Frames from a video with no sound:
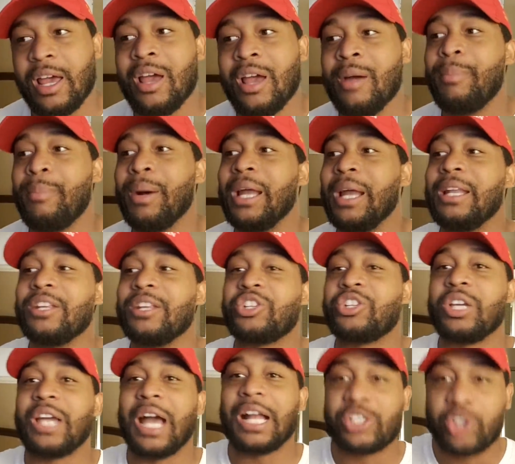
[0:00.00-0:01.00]
But she
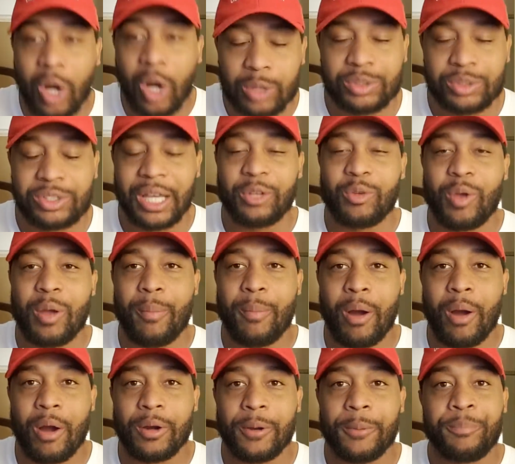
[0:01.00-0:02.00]
got charged with second-degree
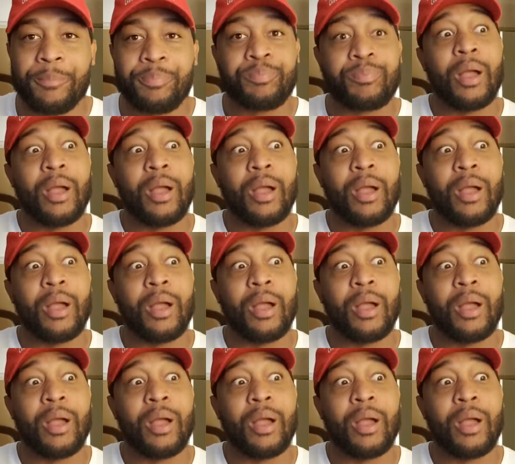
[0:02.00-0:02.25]
murder.